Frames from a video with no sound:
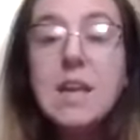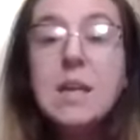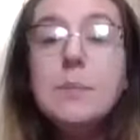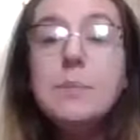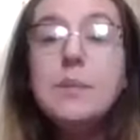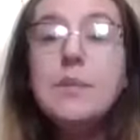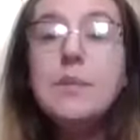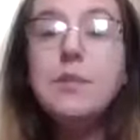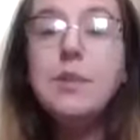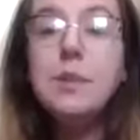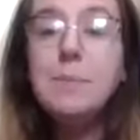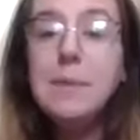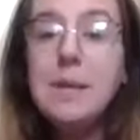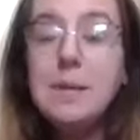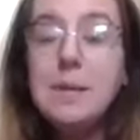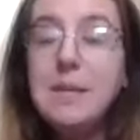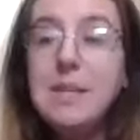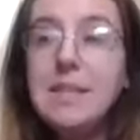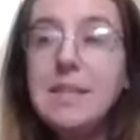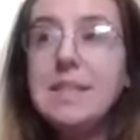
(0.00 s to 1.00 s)
But if your
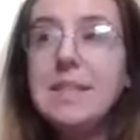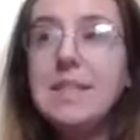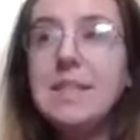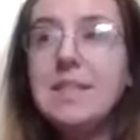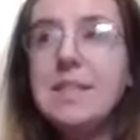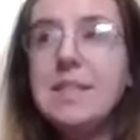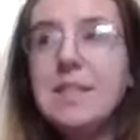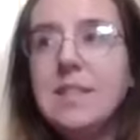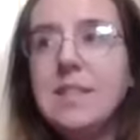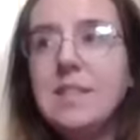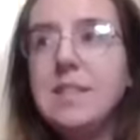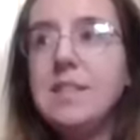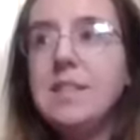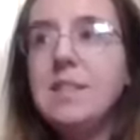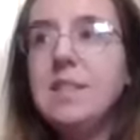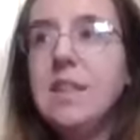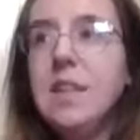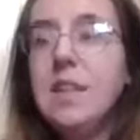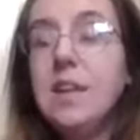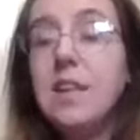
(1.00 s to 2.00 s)
baby is
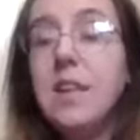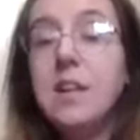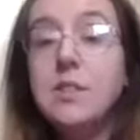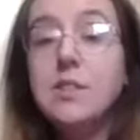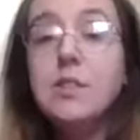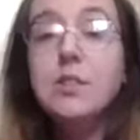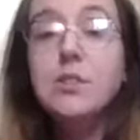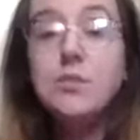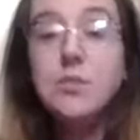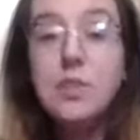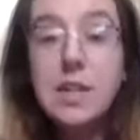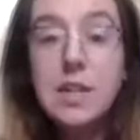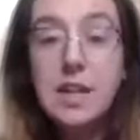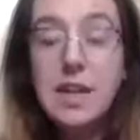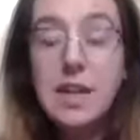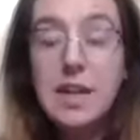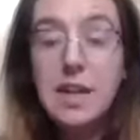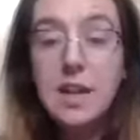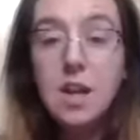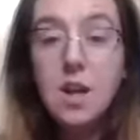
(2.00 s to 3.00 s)
consistently cluster
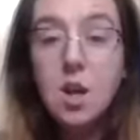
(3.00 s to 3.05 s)
feeding